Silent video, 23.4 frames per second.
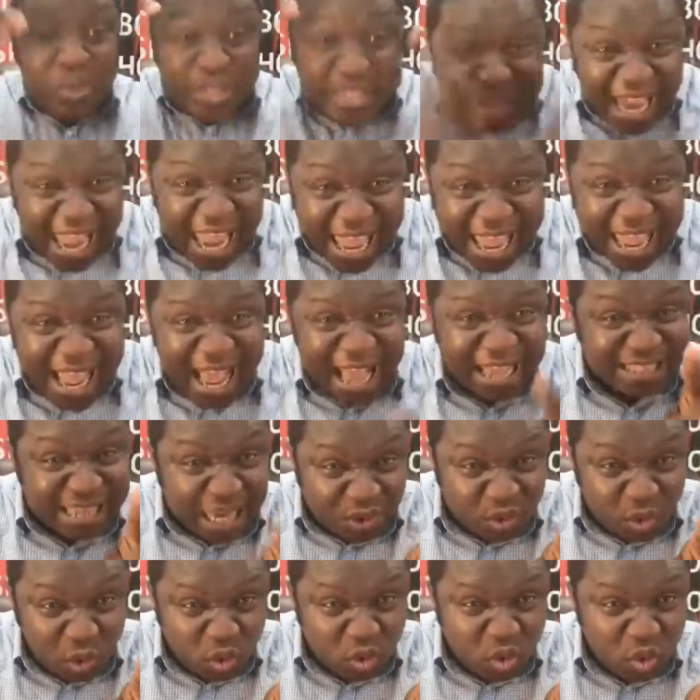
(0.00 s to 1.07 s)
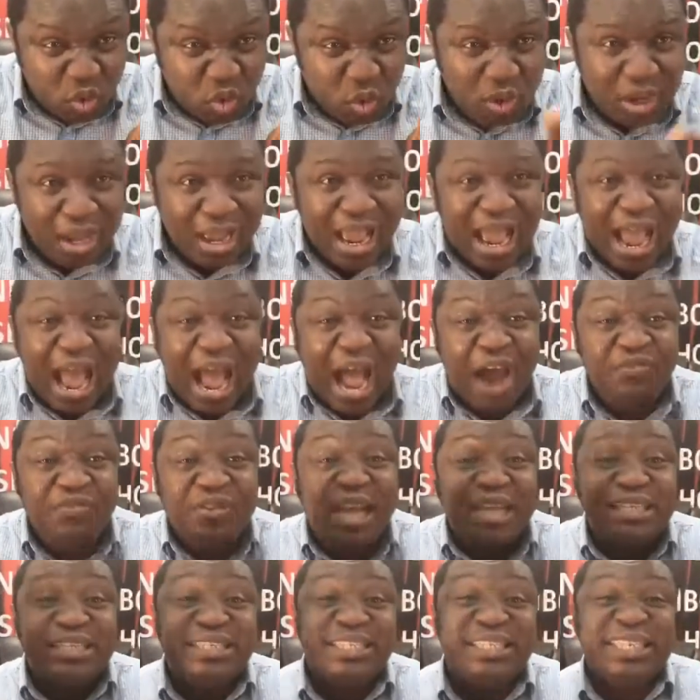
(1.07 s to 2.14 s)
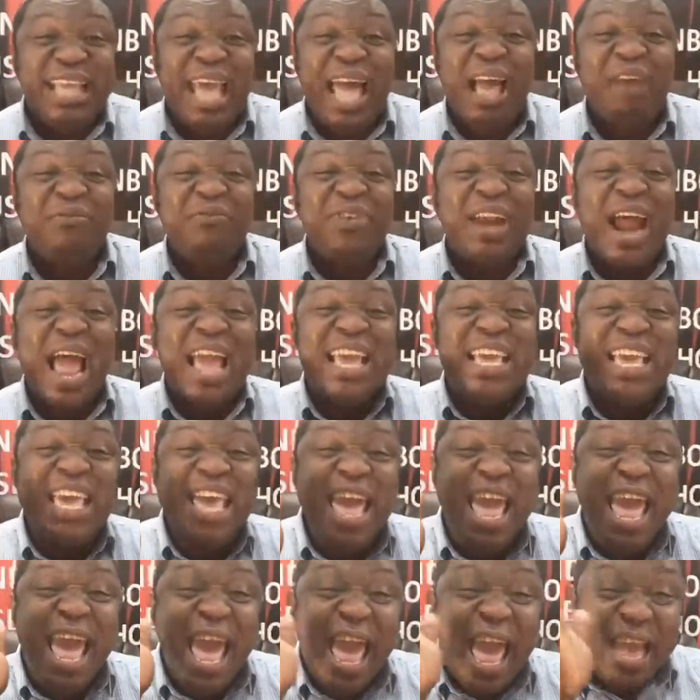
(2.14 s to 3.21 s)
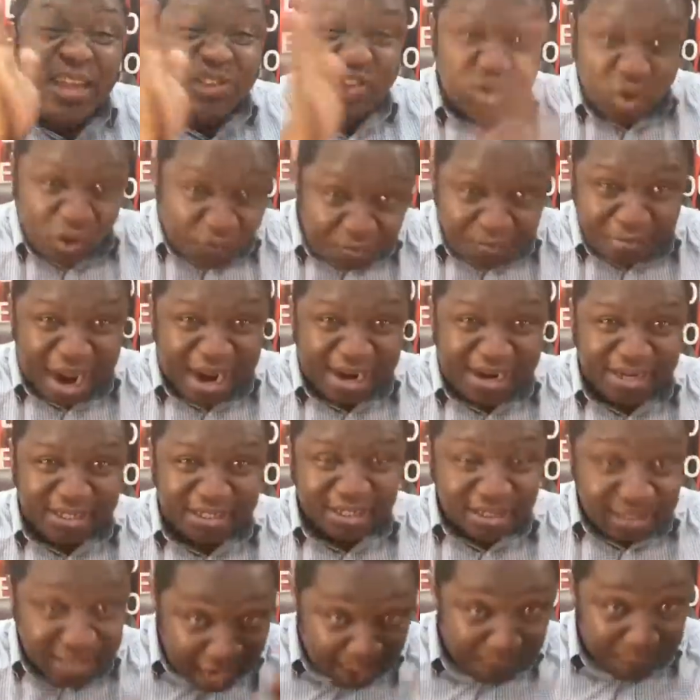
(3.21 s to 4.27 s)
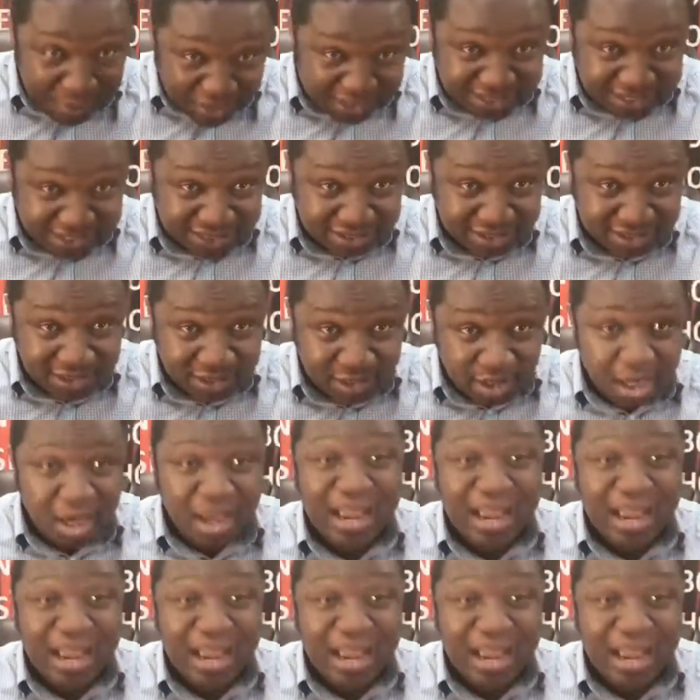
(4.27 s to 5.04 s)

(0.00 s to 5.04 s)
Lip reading: Today, as I talk to you, after several years of marriage, that person,